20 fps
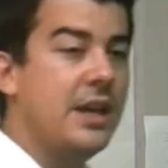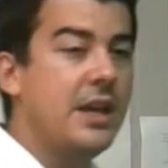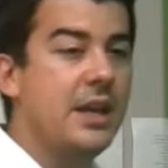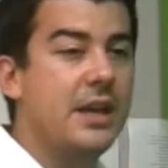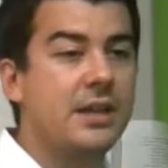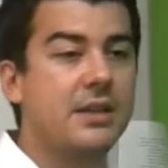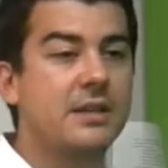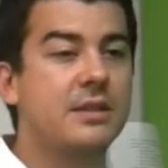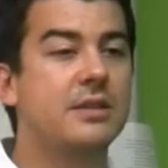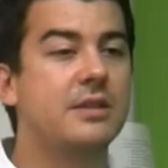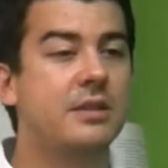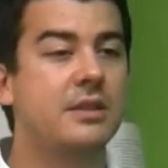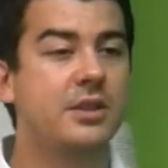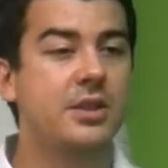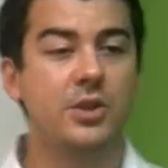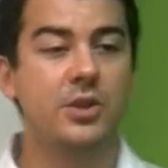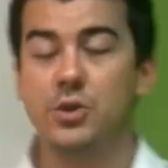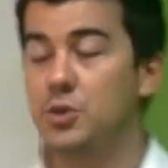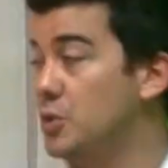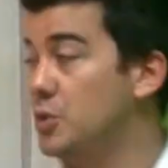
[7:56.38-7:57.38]
need
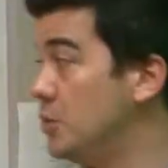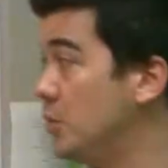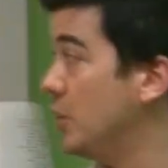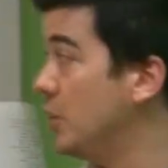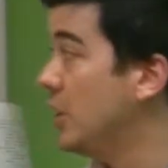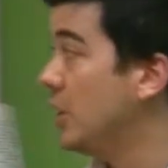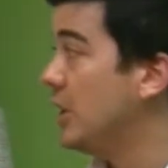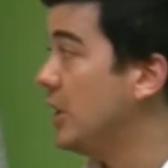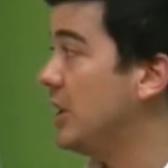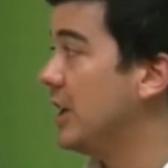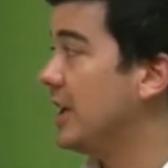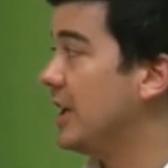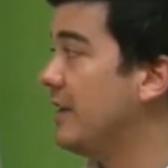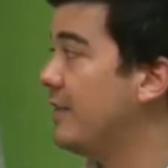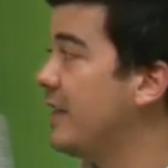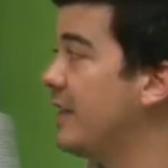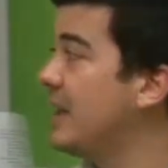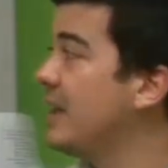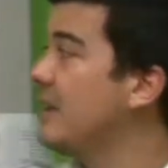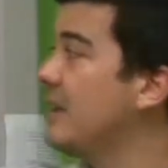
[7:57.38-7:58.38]
to, like
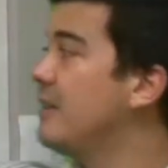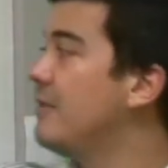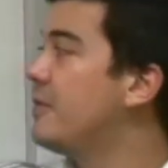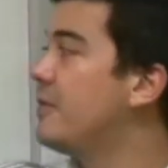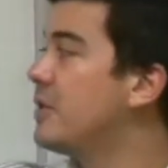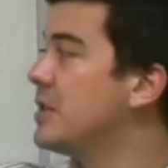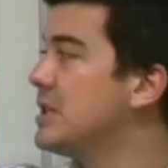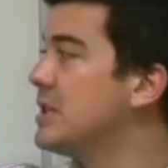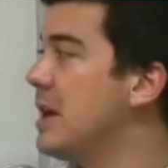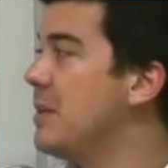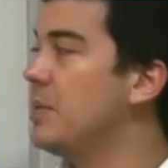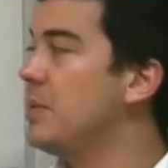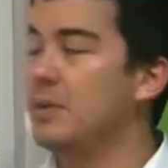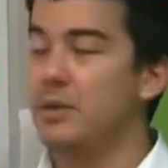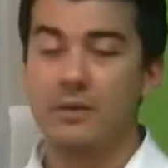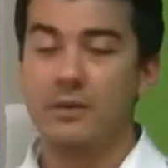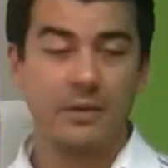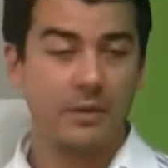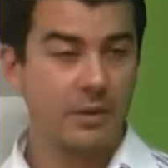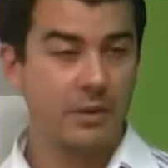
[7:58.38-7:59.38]
if they, for
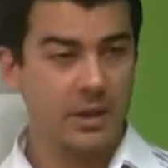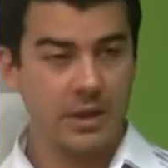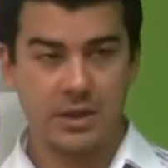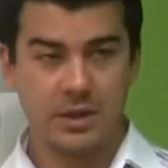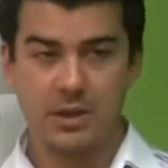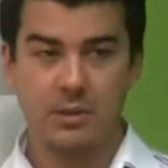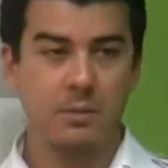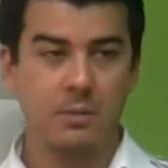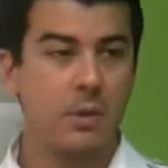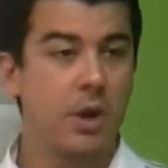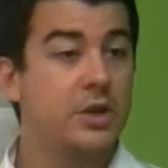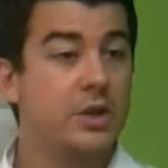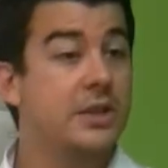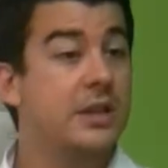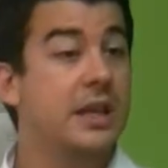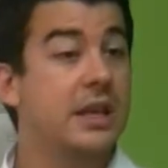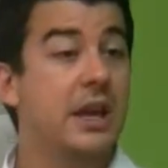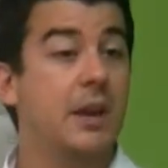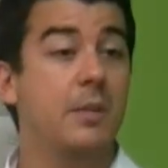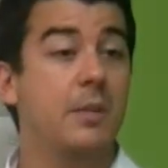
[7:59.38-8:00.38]
example, most of the